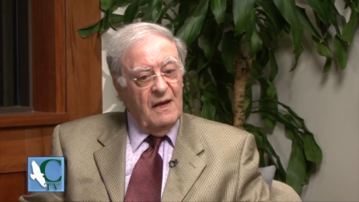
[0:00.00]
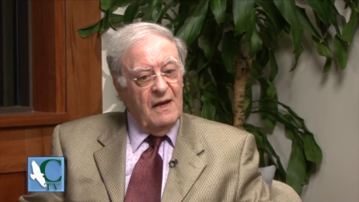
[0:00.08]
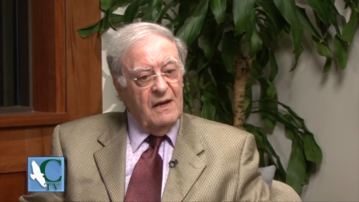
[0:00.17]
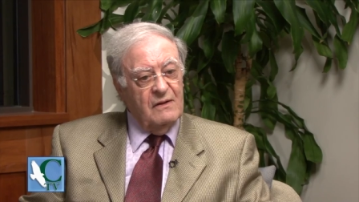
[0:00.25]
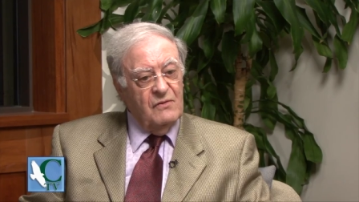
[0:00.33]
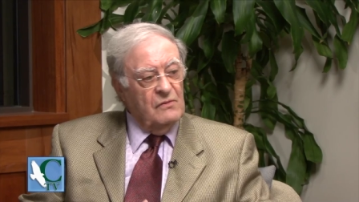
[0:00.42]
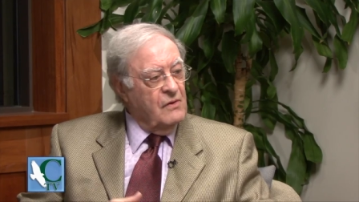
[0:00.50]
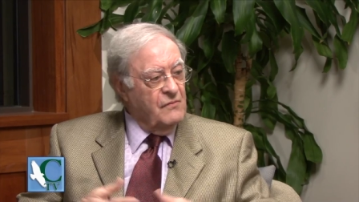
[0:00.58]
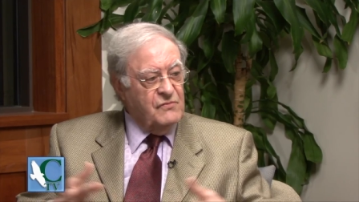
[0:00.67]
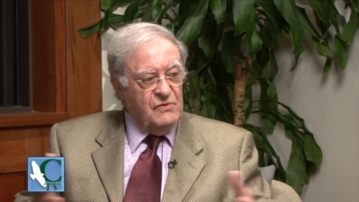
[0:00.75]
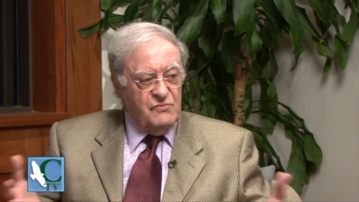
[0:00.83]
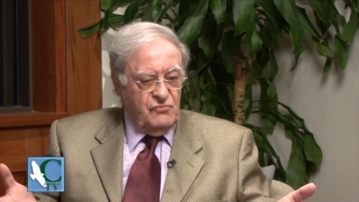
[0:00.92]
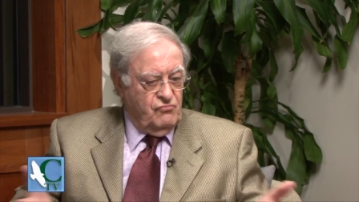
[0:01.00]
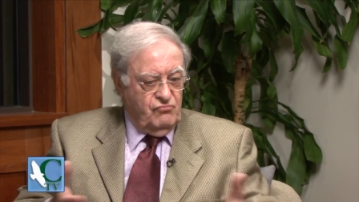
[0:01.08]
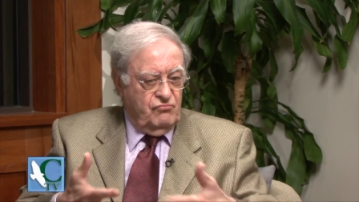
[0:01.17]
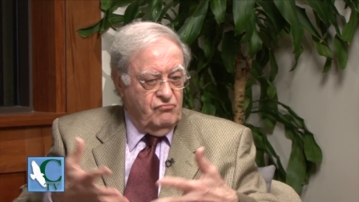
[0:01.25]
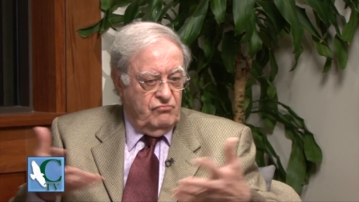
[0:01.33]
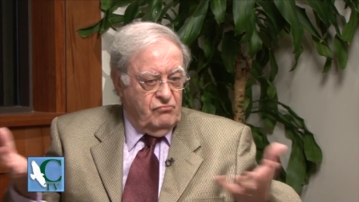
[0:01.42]
And you live just
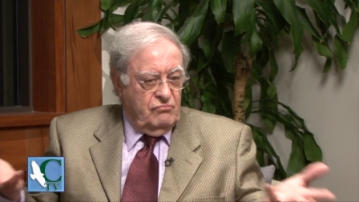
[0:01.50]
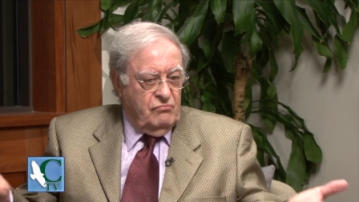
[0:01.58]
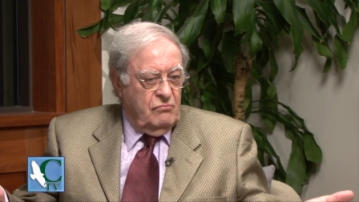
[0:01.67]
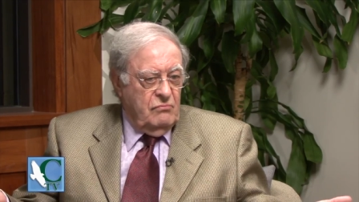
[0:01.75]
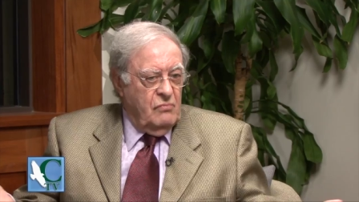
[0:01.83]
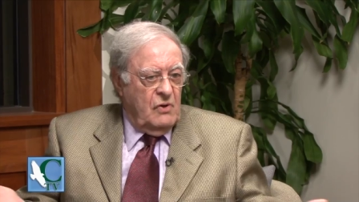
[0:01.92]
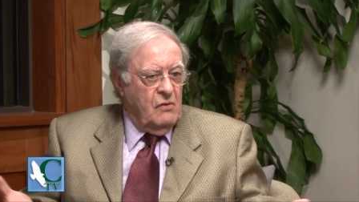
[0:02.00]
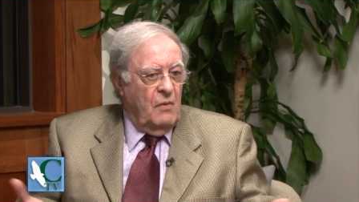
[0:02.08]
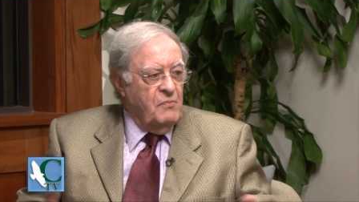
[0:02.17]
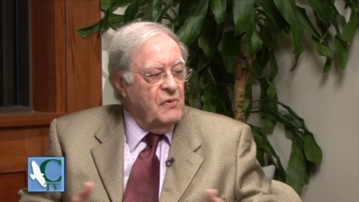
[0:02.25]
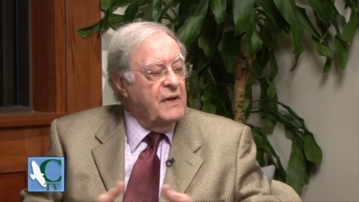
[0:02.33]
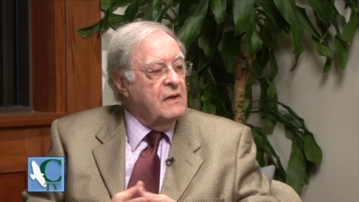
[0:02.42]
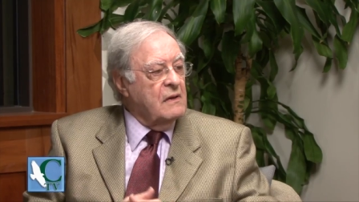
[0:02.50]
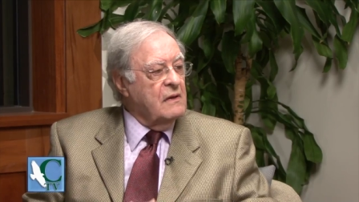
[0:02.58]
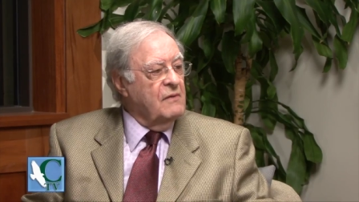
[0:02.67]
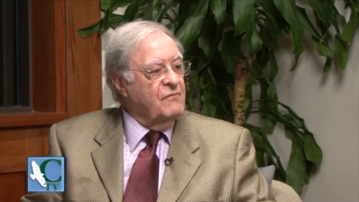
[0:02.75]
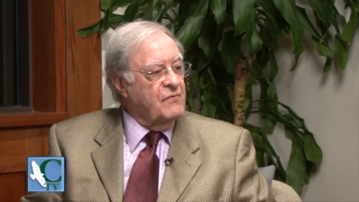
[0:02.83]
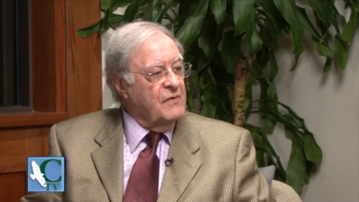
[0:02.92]

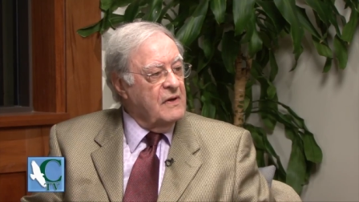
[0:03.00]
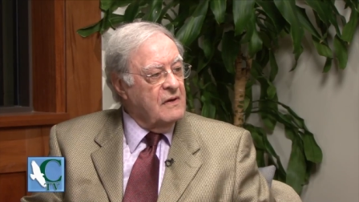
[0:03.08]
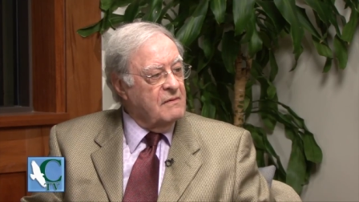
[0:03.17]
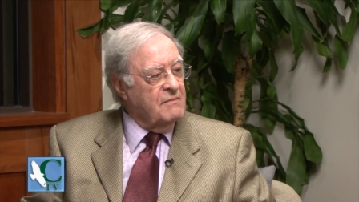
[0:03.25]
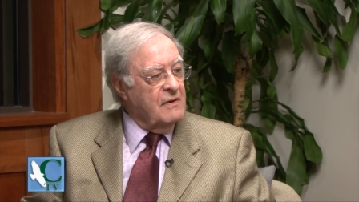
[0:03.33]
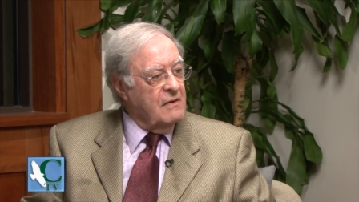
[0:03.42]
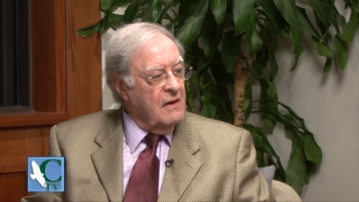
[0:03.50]
completely free and,